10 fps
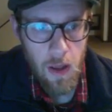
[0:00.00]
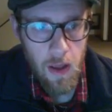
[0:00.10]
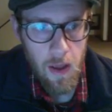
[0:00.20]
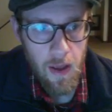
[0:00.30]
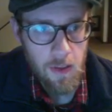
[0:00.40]

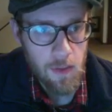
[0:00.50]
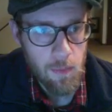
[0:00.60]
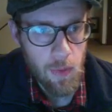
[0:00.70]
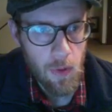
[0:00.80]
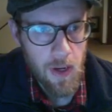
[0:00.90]

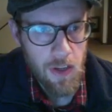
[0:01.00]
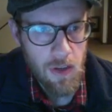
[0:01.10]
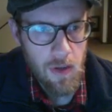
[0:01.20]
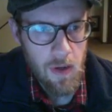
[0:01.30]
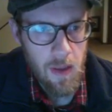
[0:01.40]

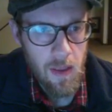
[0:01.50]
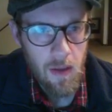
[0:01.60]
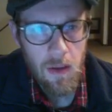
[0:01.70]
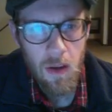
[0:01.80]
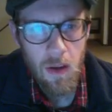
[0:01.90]
Exploration, I
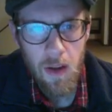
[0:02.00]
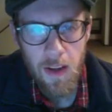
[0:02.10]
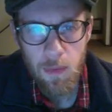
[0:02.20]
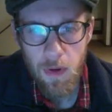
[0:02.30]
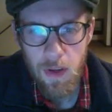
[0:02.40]
think. No, not
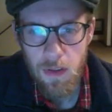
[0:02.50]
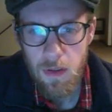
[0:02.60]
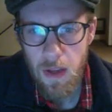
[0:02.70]
Exploration.